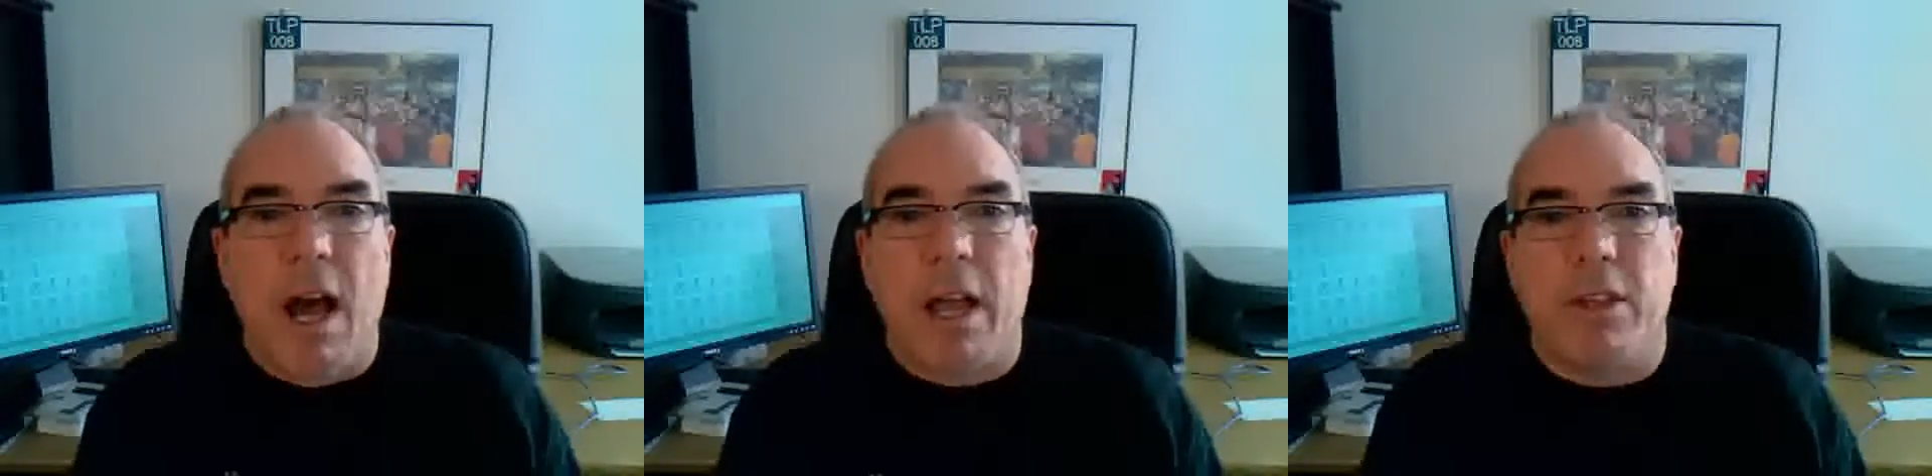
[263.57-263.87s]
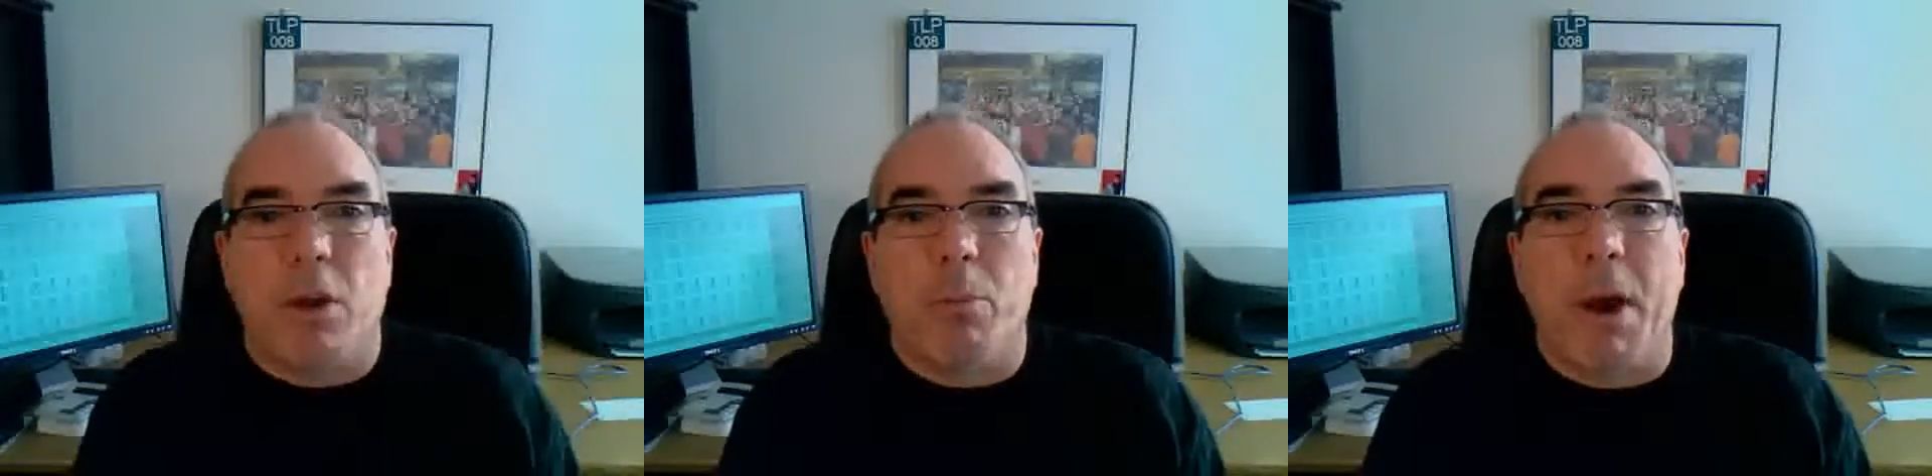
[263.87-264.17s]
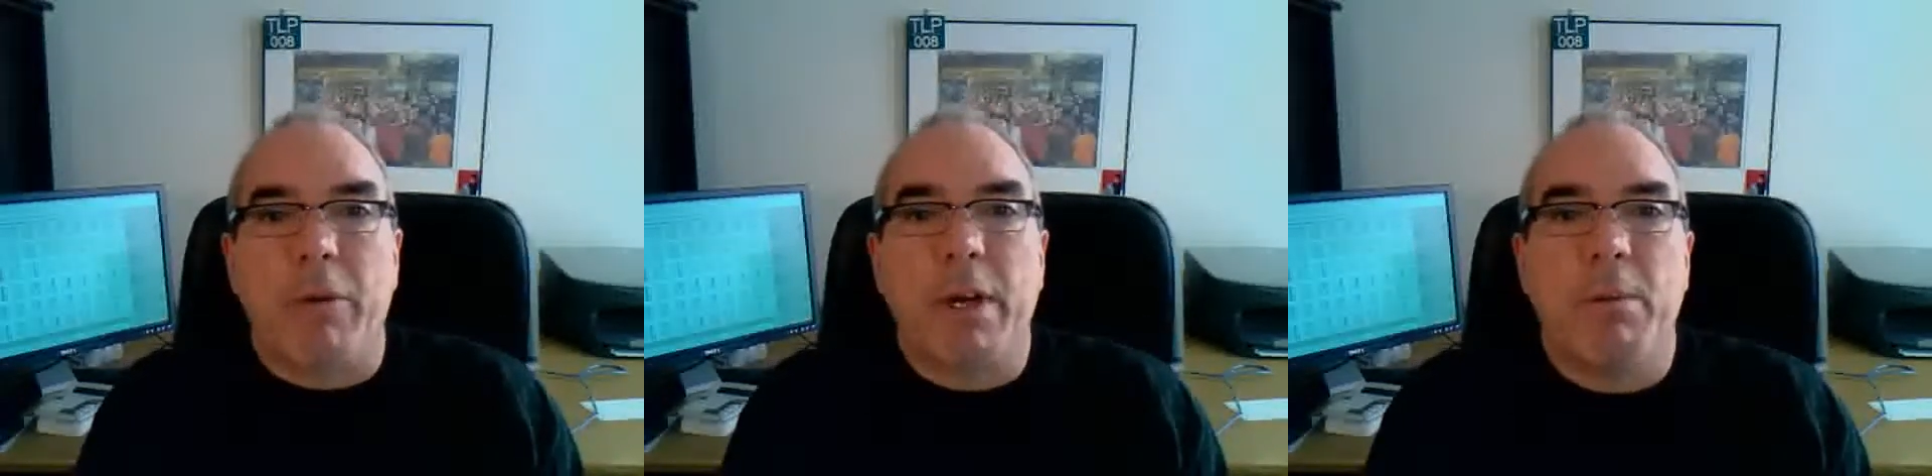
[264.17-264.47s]

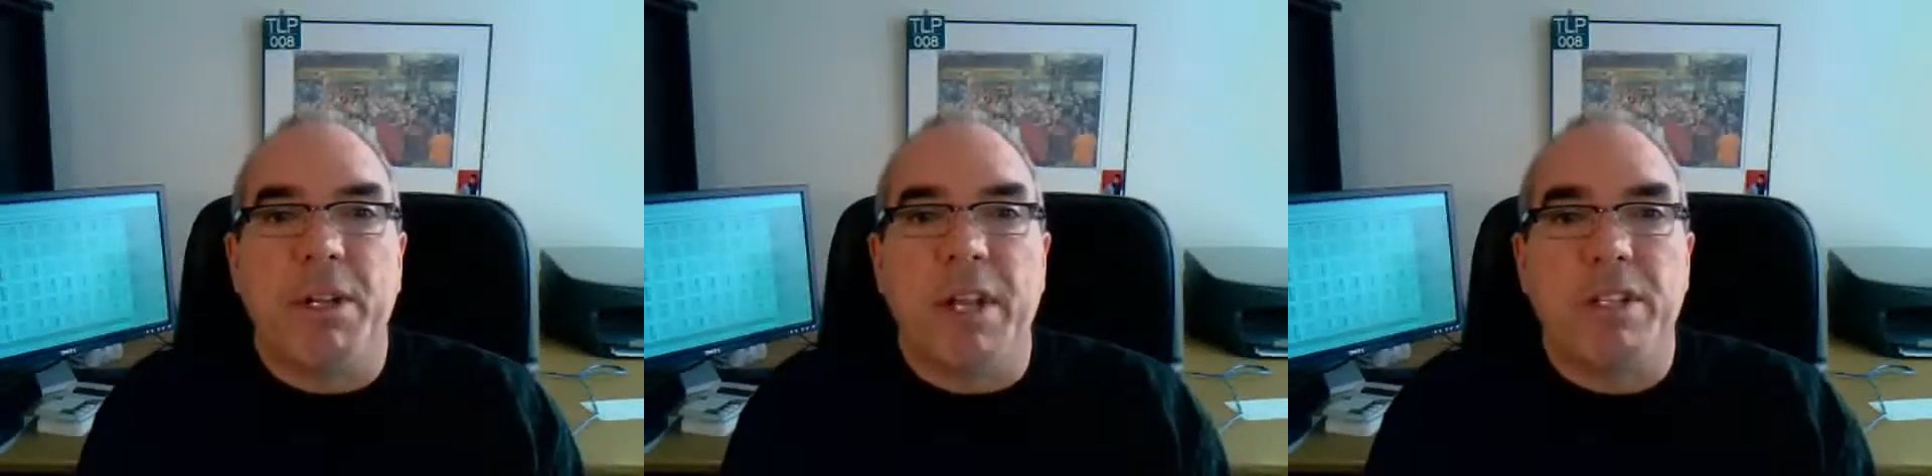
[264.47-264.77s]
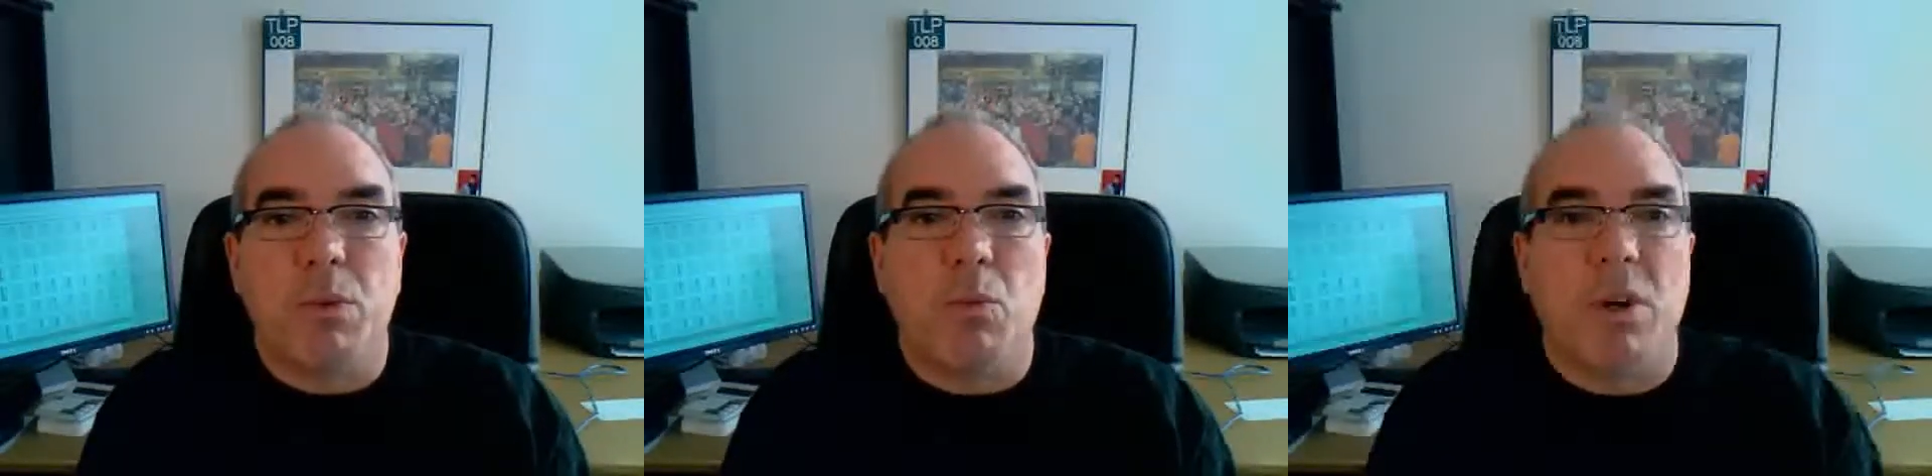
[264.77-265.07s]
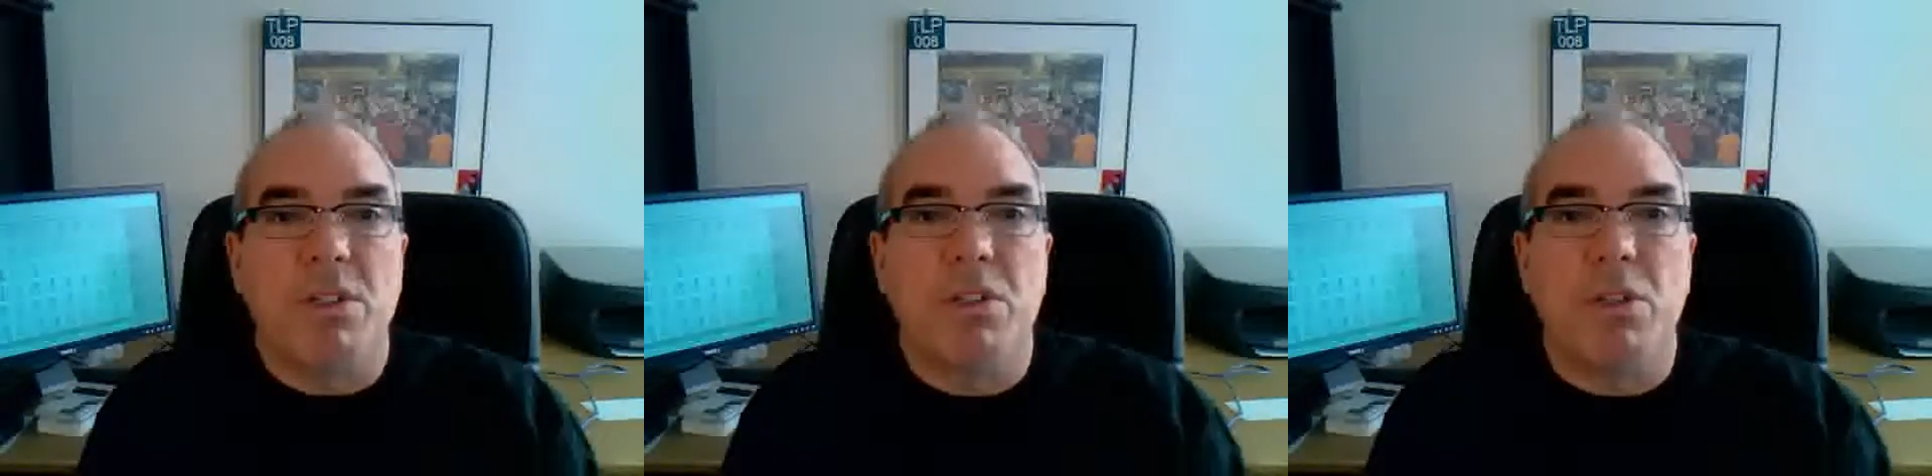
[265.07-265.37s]
My recommendation was